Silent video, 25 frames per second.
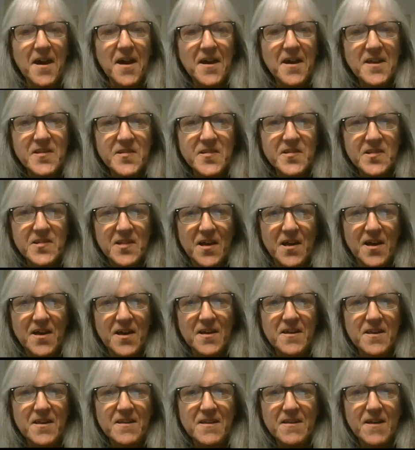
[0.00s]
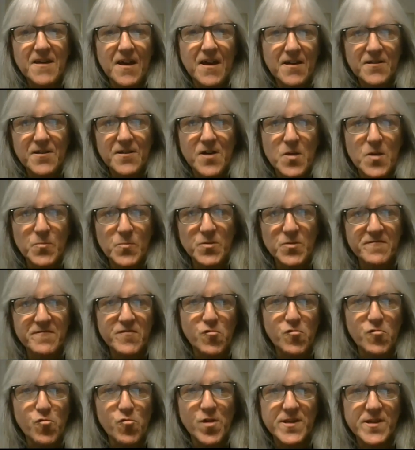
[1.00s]
I guess I got a couple of
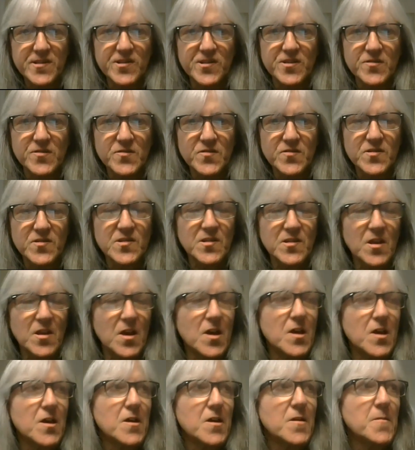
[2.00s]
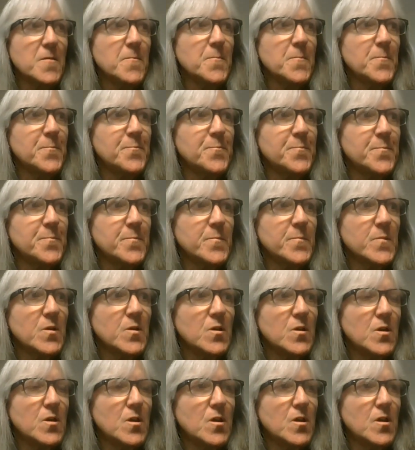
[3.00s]
questions.
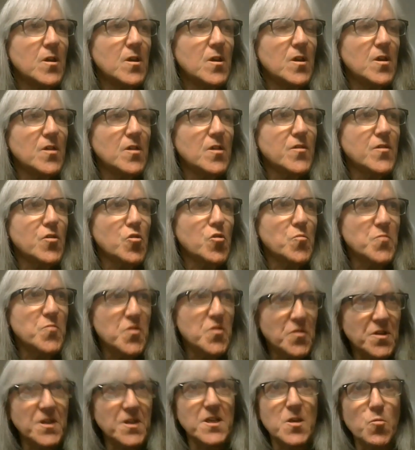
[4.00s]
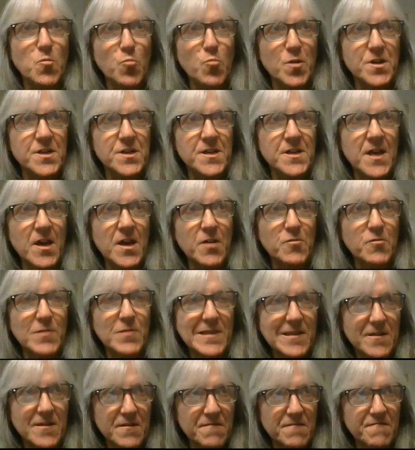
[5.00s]
The community where I now
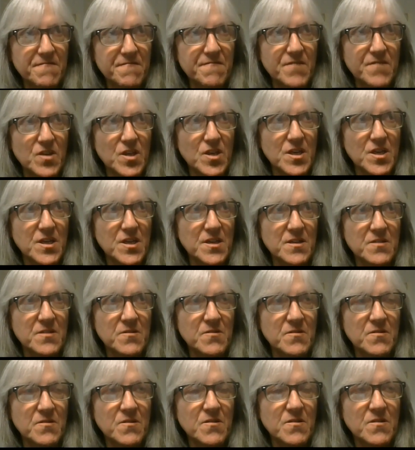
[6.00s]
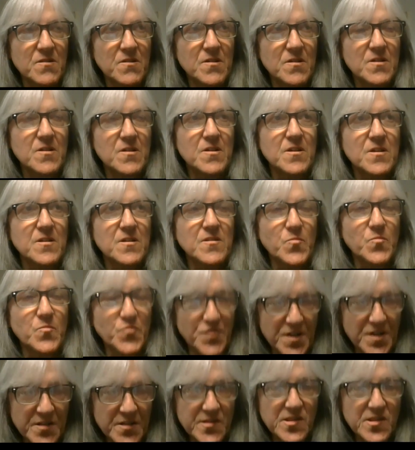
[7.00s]
live in the
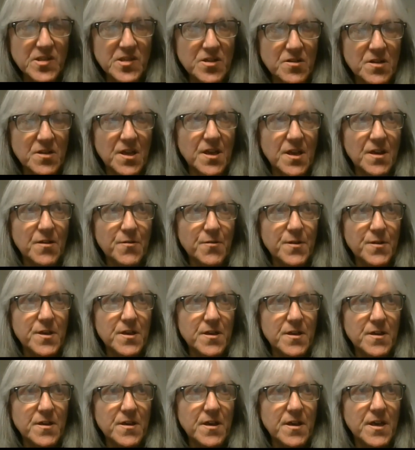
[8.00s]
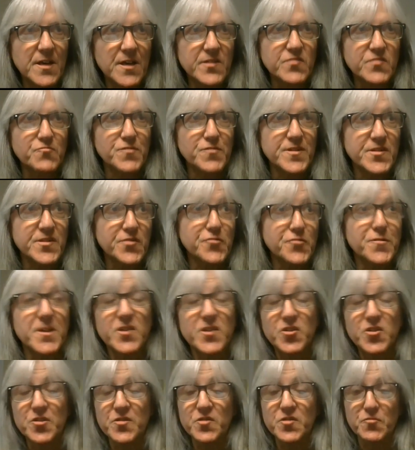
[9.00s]
Princeton area has
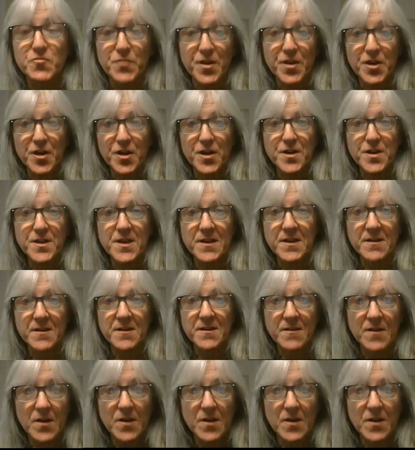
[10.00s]
restrictions regarding